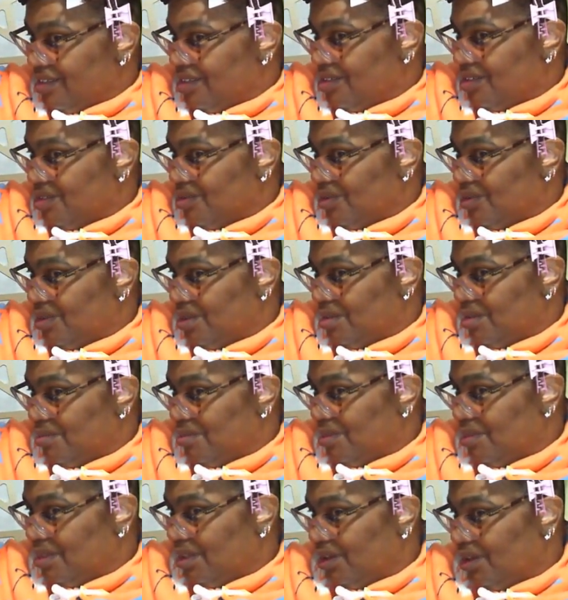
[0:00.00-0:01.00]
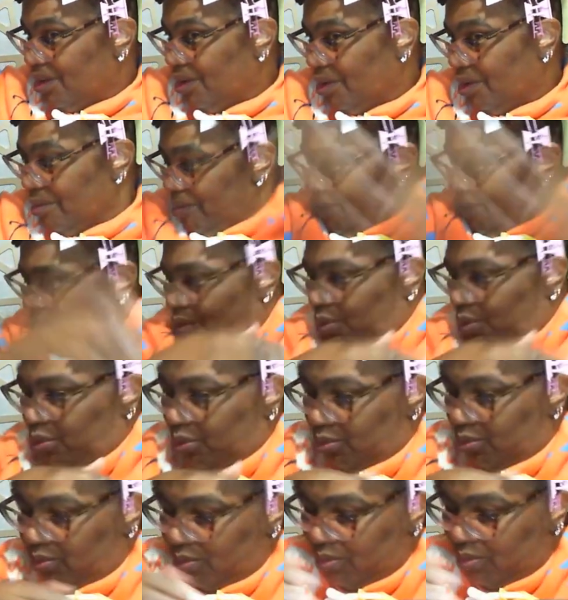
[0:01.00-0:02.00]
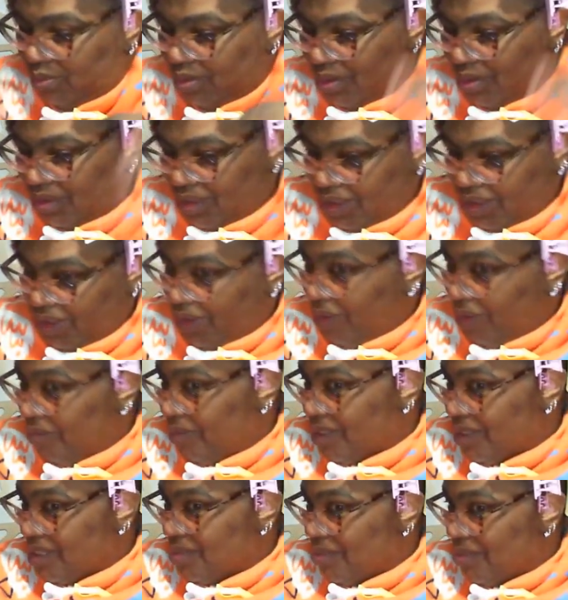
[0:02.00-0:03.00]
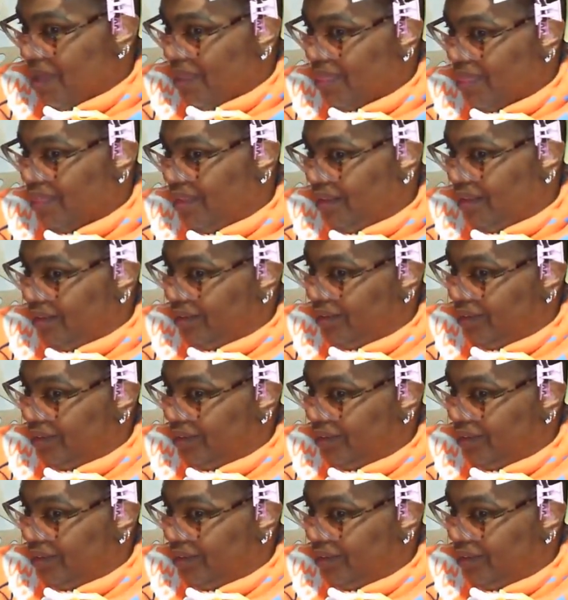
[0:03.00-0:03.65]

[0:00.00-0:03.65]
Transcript: Showing them the CurlMix. Oh! The CurlMix method.